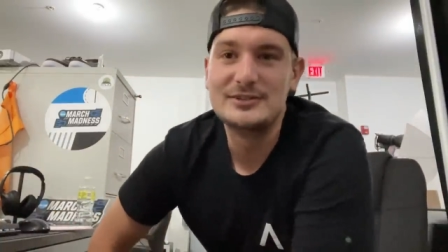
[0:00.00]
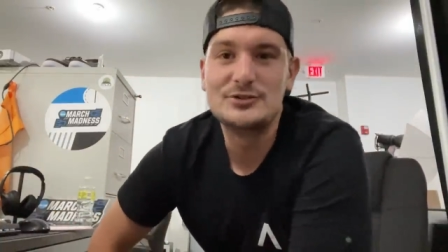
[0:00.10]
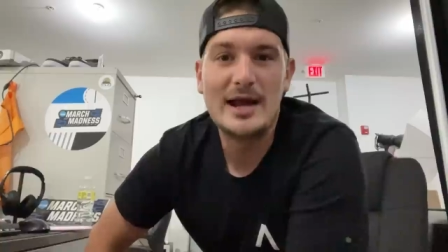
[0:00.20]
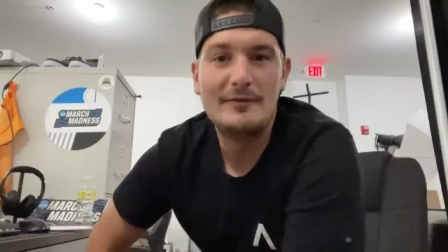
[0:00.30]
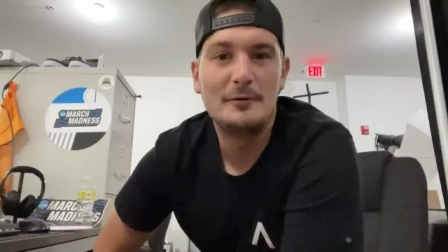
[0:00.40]

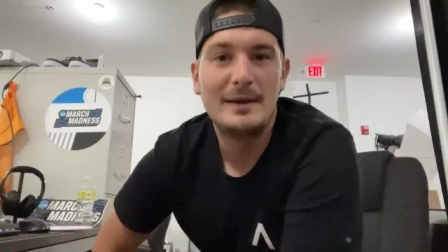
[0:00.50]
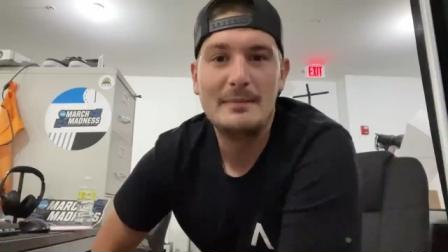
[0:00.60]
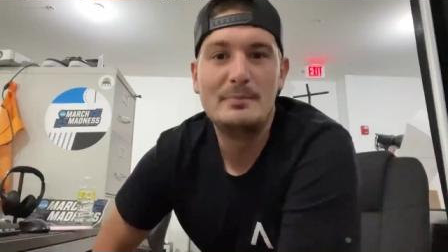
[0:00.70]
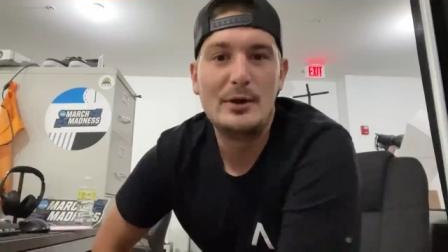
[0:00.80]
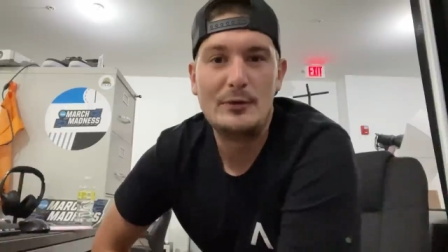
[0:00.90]
traveled by
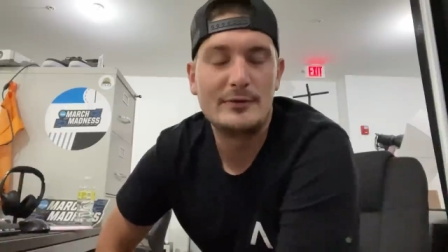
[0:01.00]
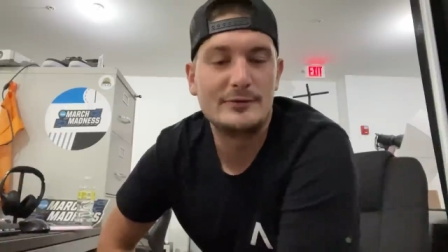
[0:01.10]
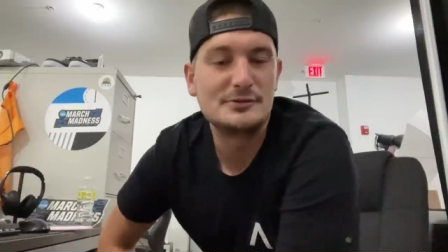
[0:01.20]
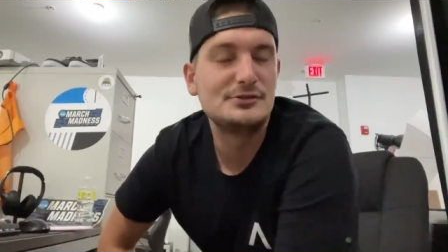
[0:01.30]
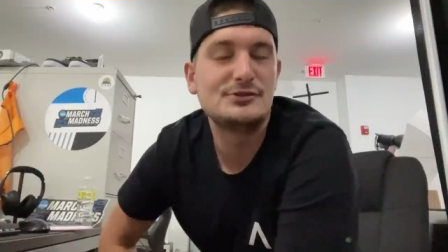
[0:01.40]
boat
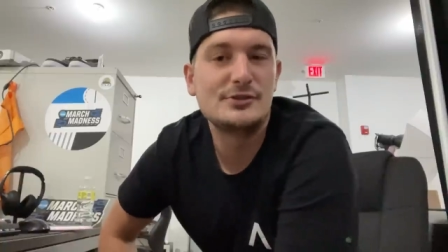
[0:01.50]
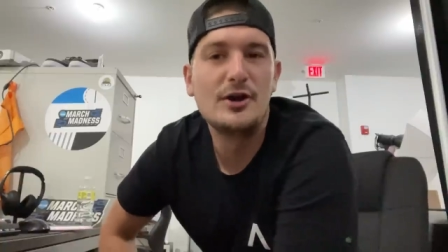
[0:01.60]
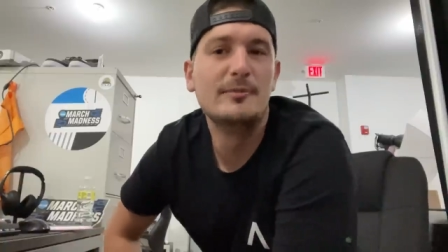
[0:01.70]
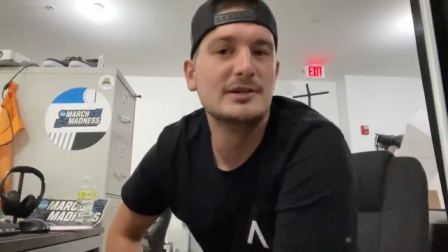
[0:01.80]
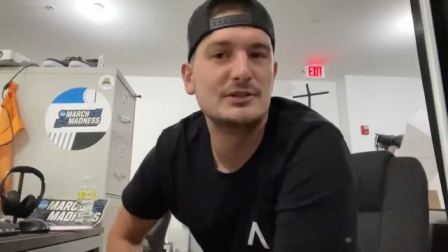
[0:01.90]
for
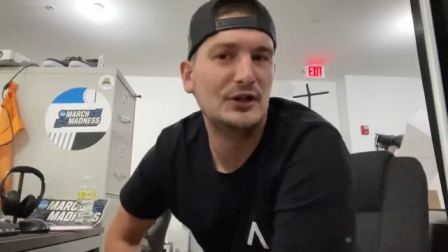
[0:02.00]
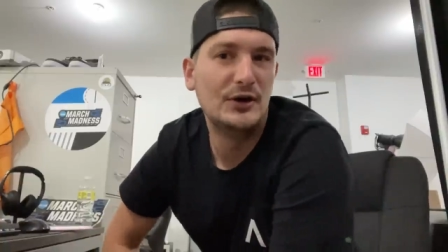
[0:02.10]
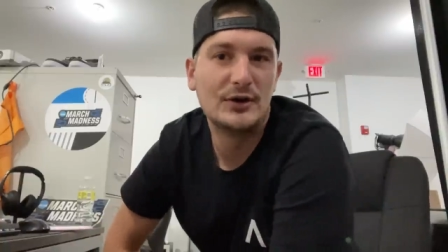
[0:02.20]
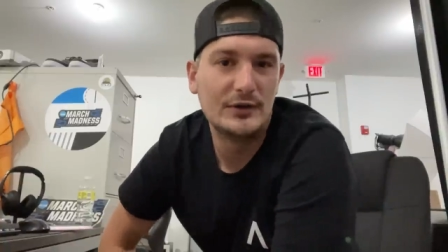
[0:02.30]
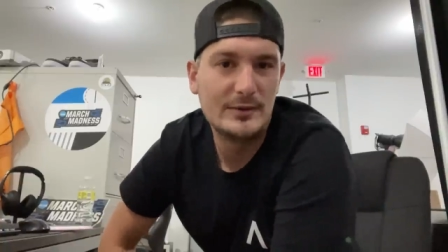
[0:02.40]
so much
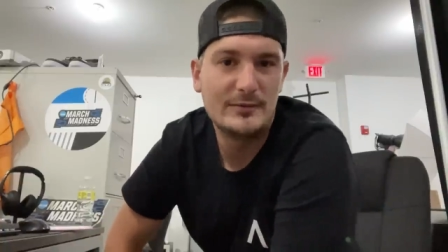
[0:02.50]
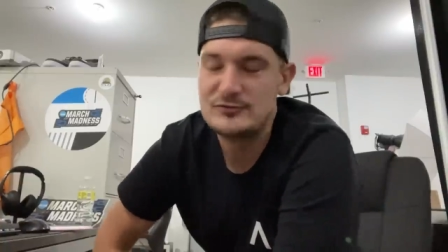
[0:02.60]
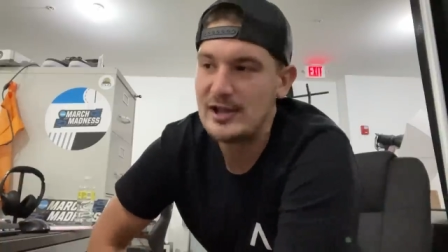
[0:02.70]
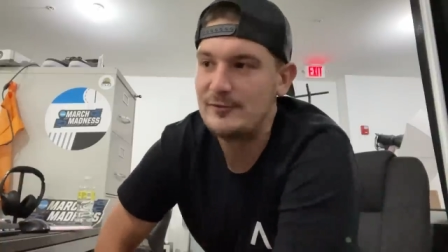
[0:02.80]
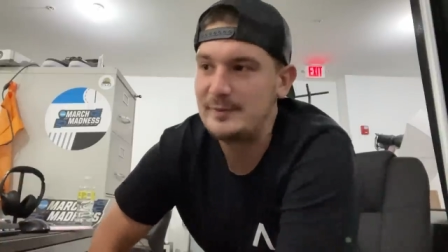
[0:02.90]
longer than we've
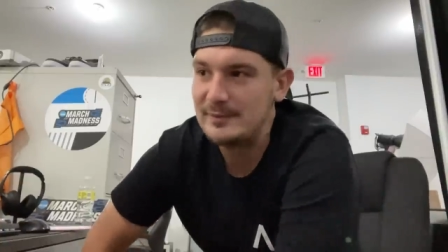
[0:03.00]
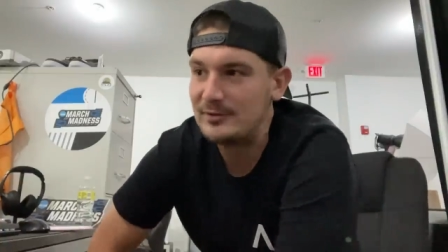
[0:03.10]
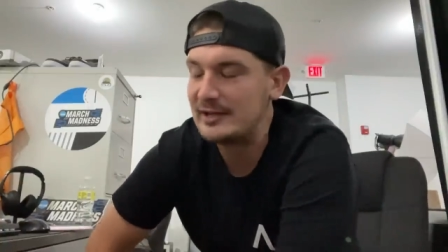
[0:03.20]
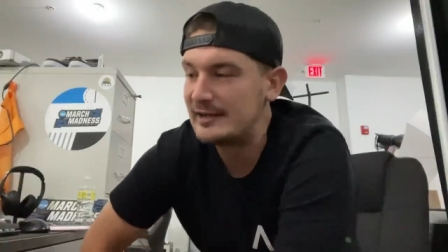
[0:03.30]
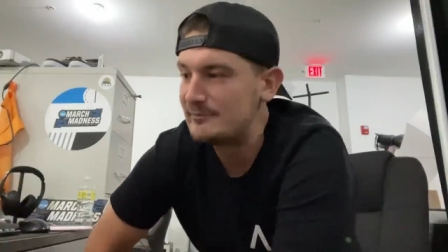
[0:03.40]
traveled by
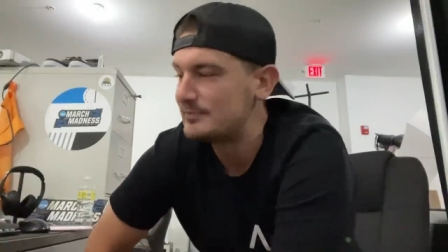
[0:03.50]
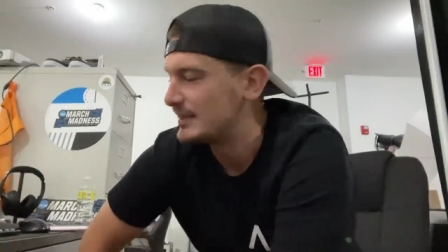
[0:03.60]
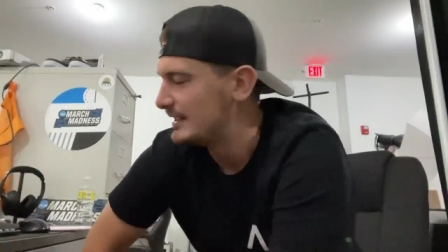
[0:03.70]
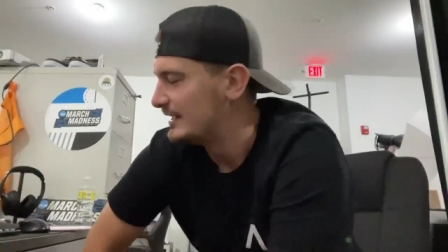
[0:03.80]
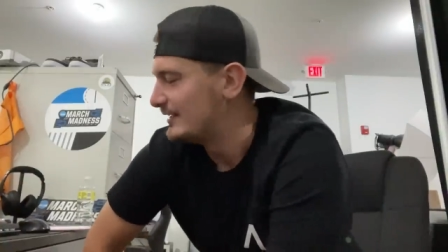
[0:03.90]
plane.
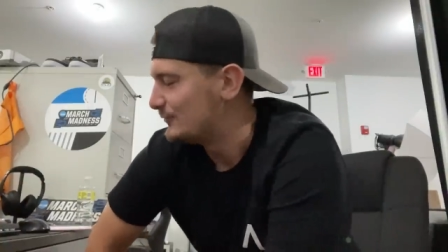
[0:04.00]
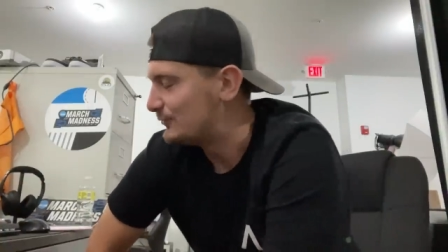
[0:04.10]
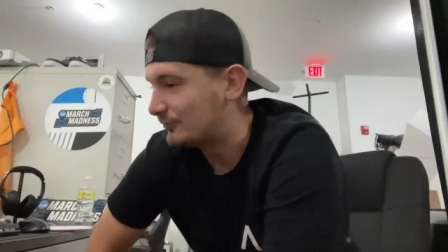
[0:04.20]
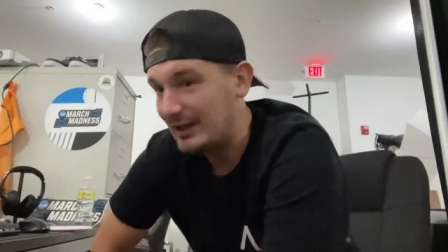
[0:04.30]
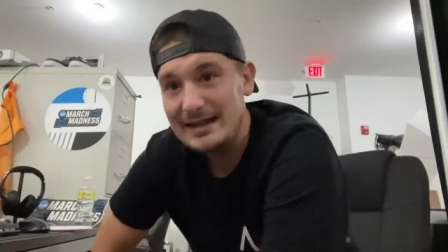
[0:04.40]

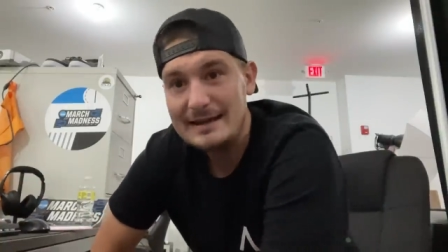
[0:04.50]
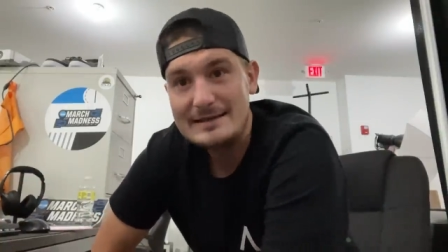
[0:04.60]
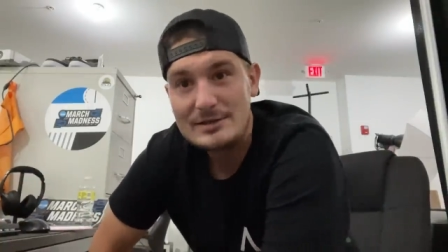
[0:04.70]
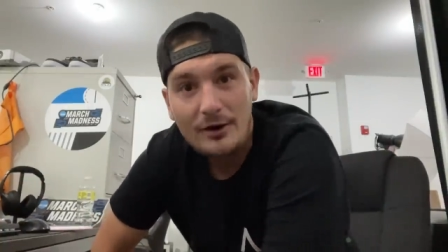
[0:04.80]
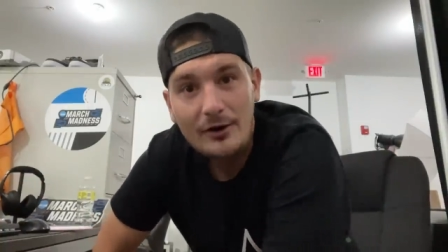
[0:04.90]
Flight
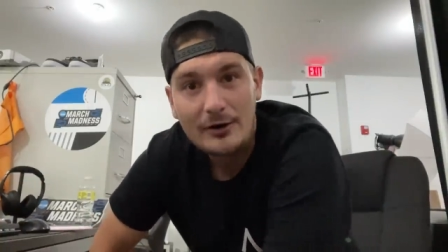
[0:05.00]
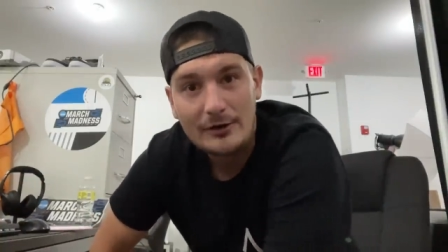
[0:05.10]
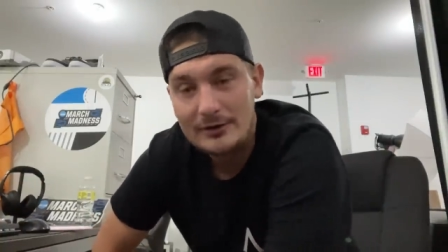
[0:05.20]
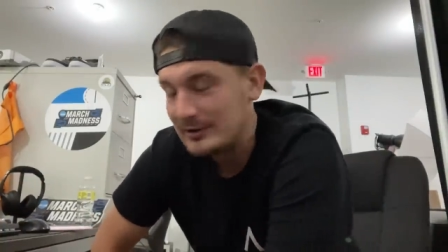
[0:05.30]
is hard.